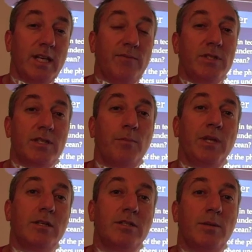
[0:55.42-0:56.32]
in even
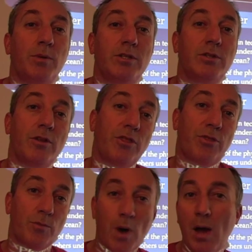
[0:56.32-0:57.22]
something as simple as a
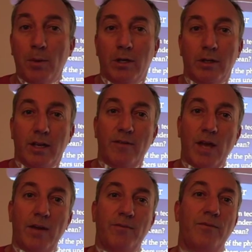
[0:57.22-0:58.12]
thermometer have
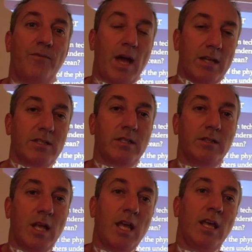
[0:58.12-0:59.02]
had vast
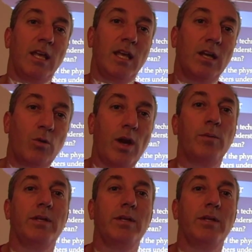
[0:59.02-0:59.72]
and incredible